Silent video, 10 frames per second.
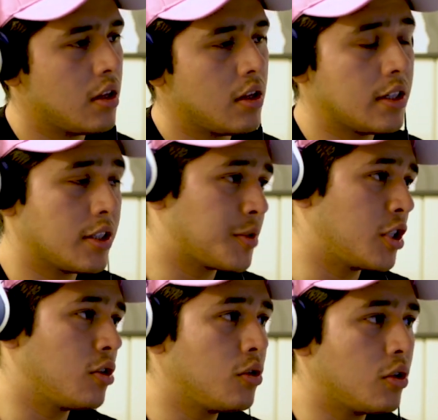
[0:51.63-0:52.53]
It's up to
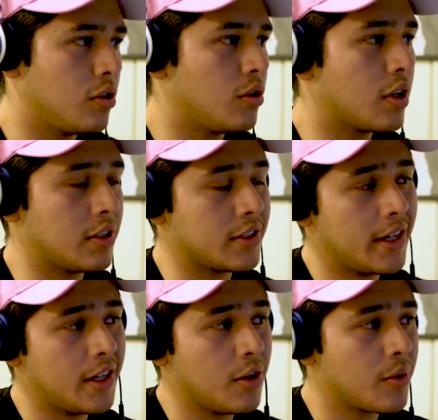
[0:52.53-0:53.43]
you. You can
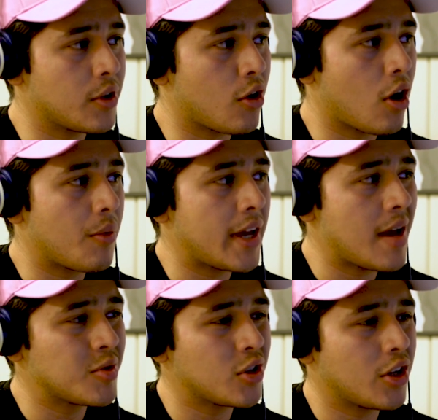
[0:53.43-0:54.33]
sign in with your already
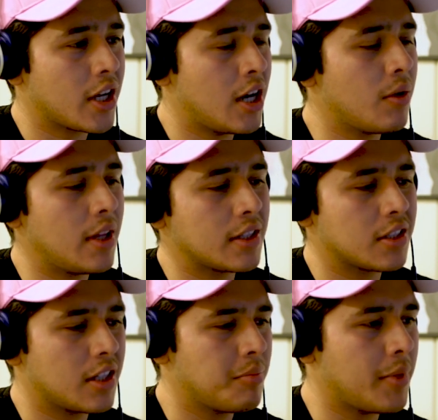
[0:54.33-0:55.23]
Amazon account. I like to
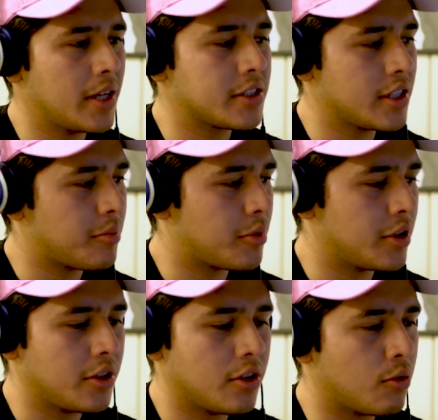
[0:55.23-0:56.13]
keep mine
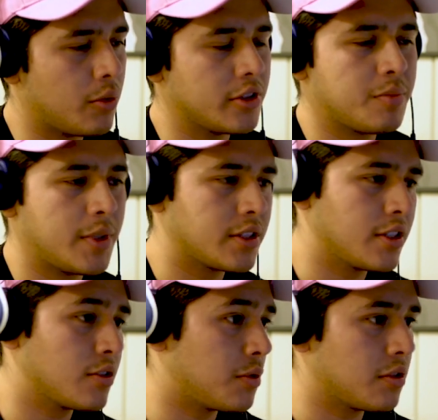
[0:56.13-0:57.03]
separate, you know, one's
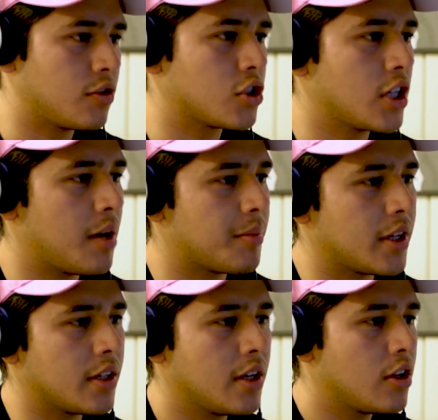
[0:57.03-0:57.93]
business, one's for shopping.